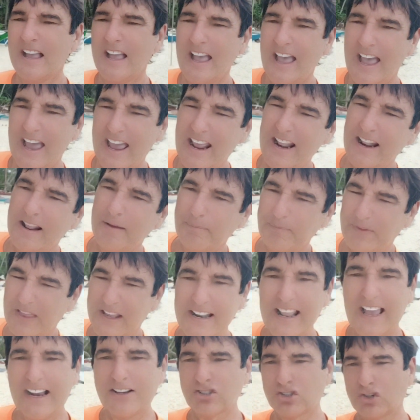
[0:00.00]
And the
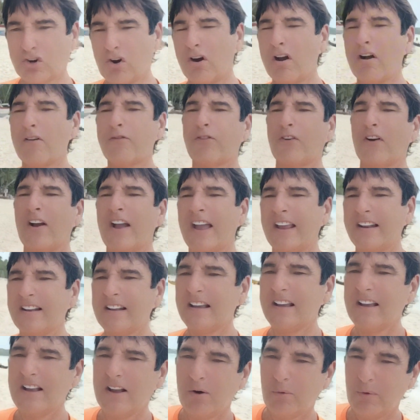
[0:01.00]
next girlfriend,
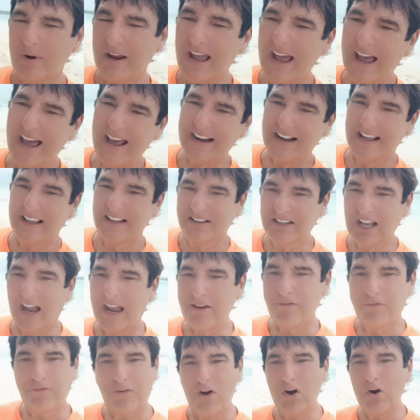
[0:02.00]
we had a
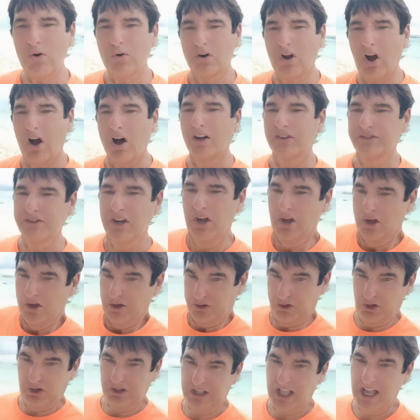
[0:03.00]
typhoon called
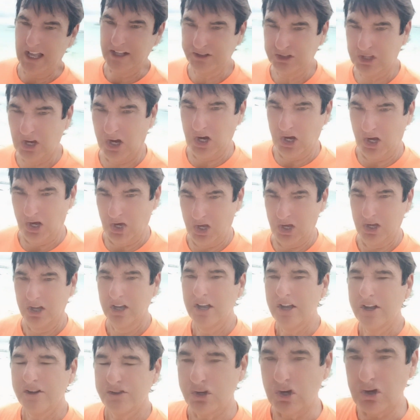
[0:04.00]
Yolanda.
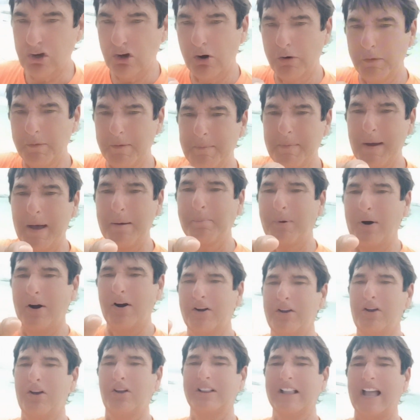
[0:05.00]
Do you remember
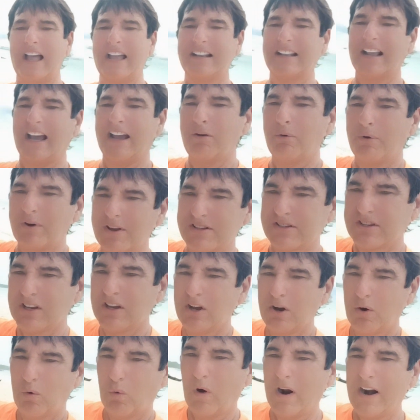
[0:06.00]
Yolanda? It was
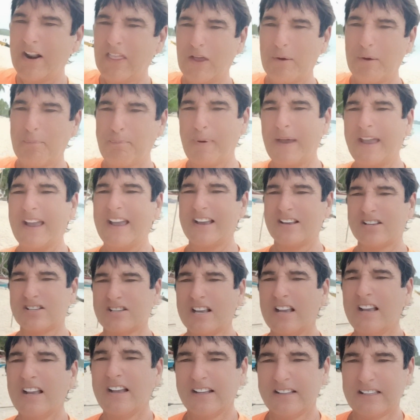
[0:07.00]
one of the biggest
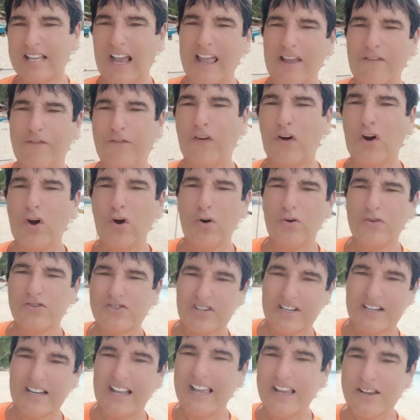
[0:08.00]
typhoons
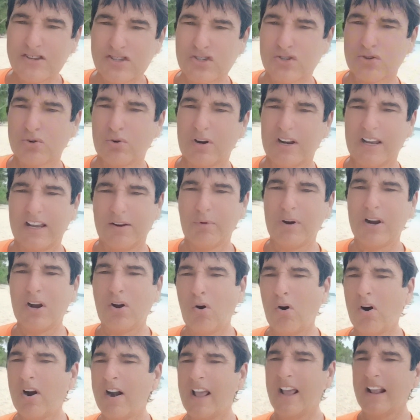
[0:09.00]
in history
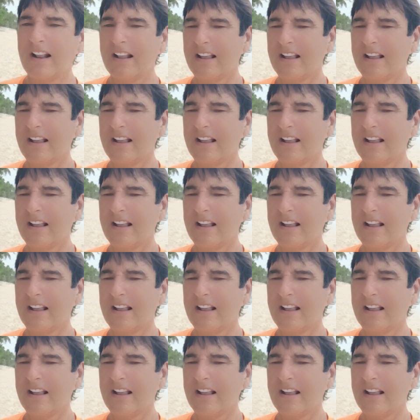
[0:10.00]
recorded.